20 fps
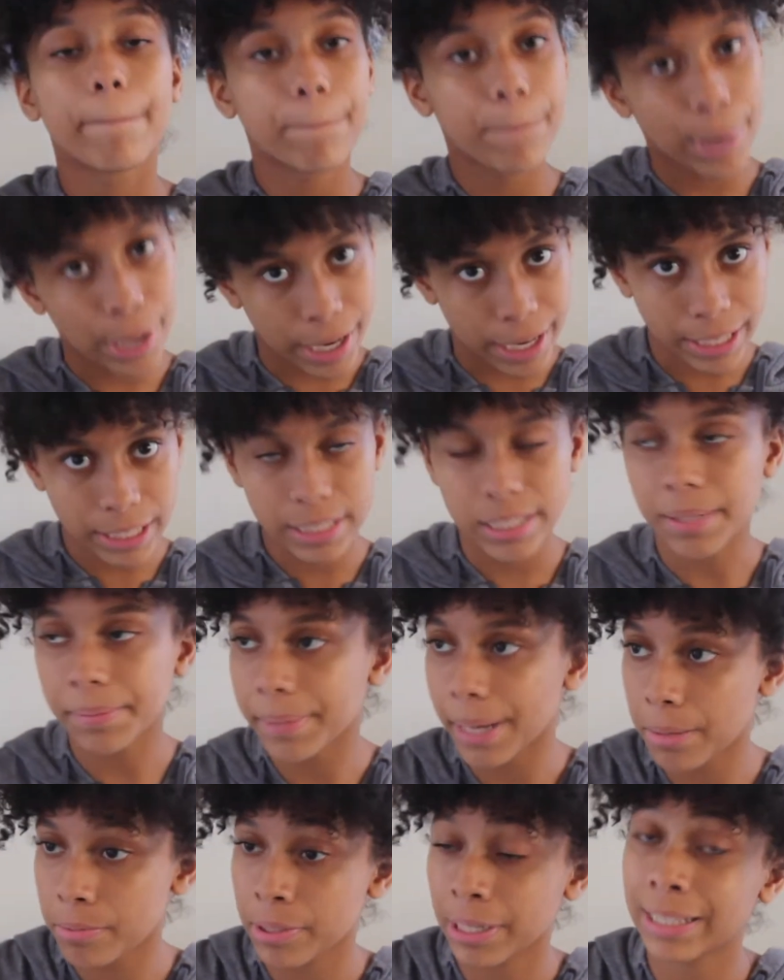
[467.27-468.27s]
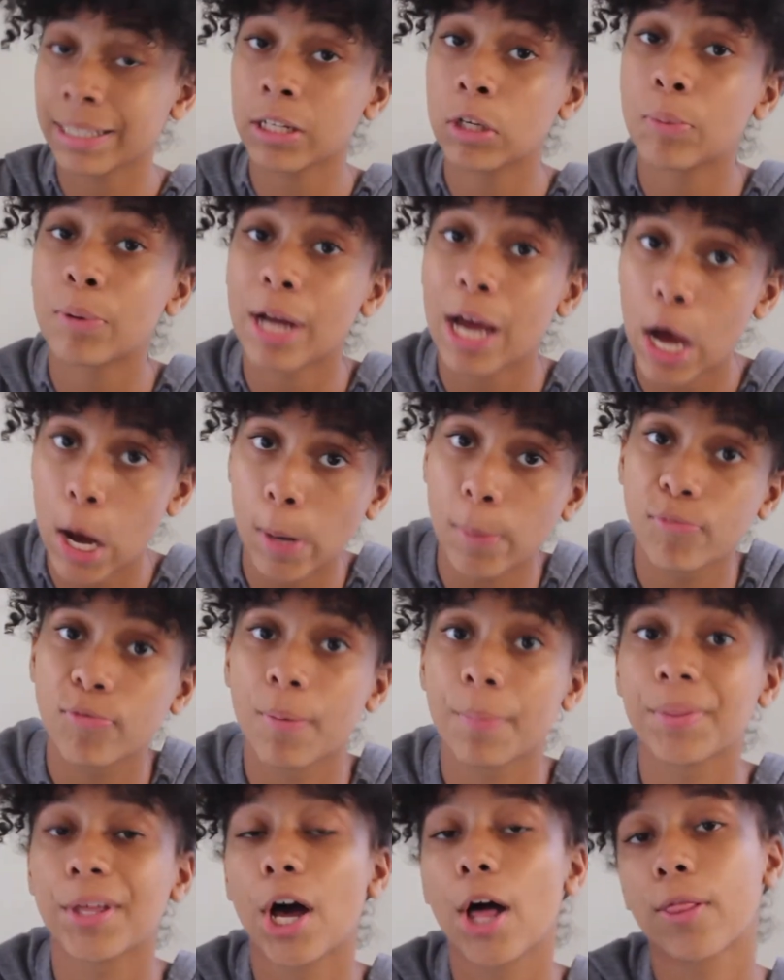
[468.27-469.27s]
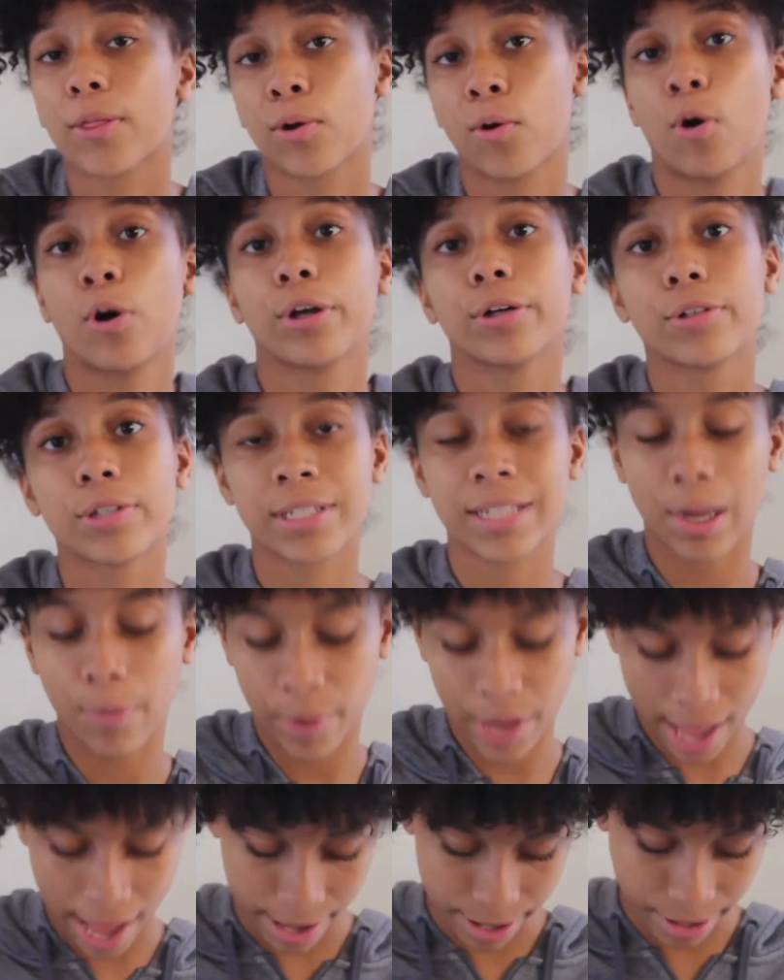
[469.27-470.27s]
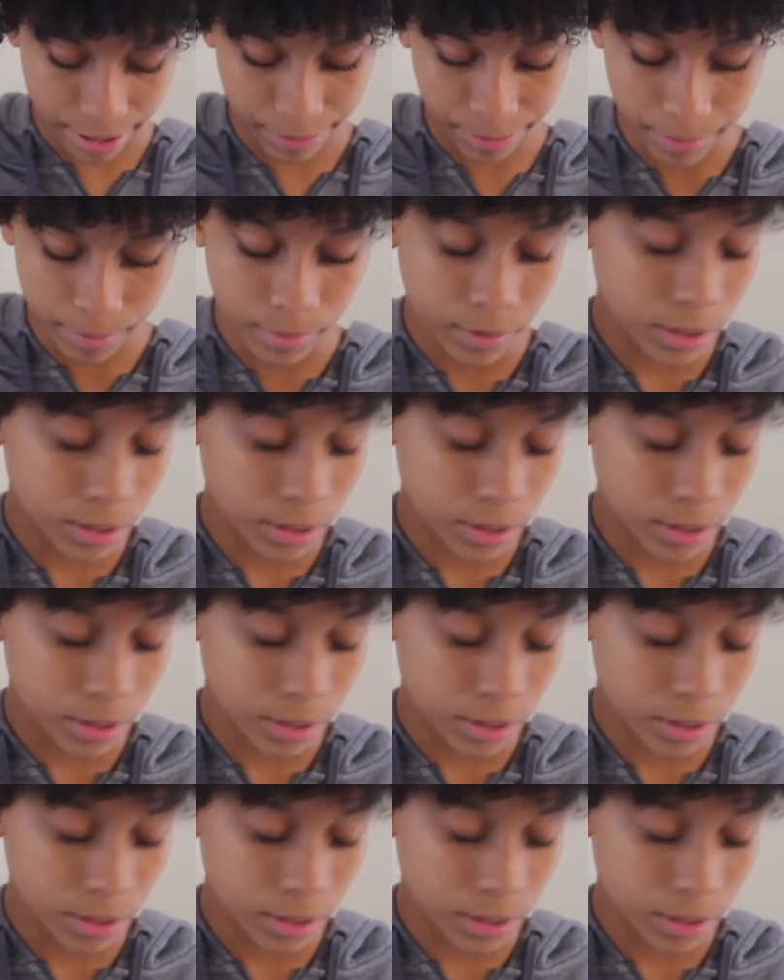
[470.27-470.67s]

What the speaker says: But sometimes we need a little bit of help from the other oils that we add in.